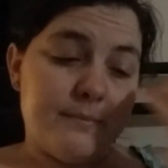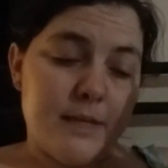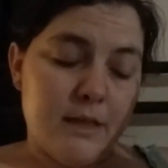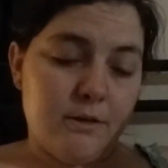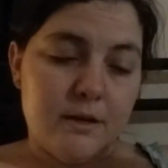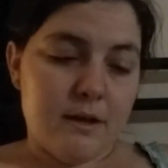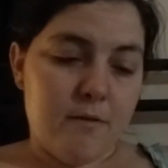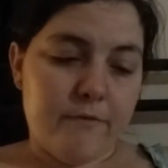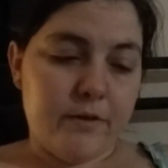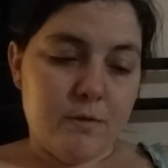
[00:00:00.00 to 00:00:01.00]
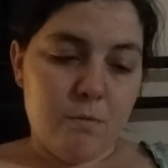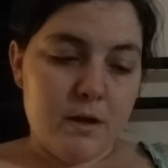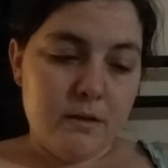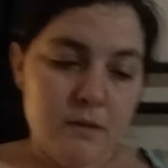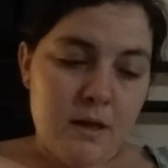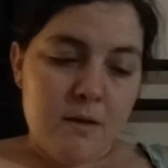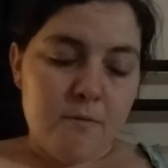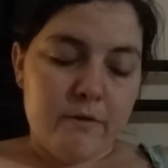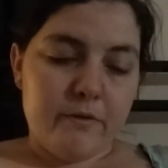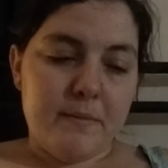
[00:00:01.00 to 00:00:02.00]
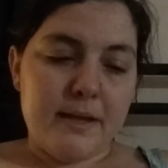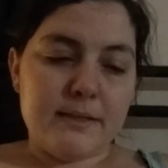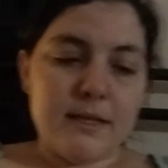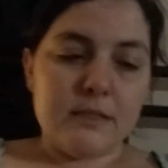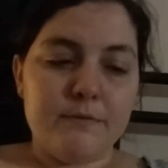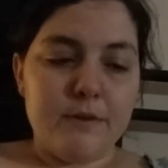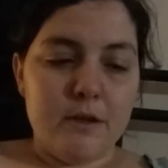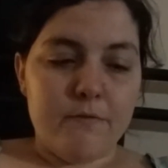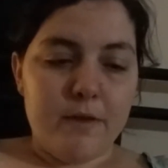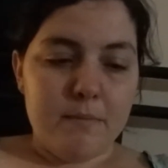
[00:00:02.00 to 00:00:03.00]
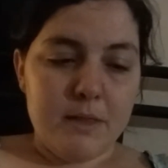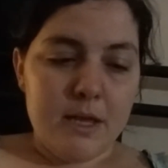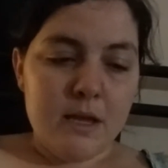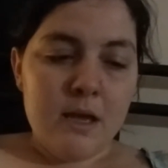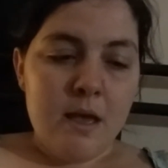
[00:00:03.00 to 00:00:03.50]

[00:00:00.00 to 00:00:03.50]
tailor it however you want, whatever makes sense for your family.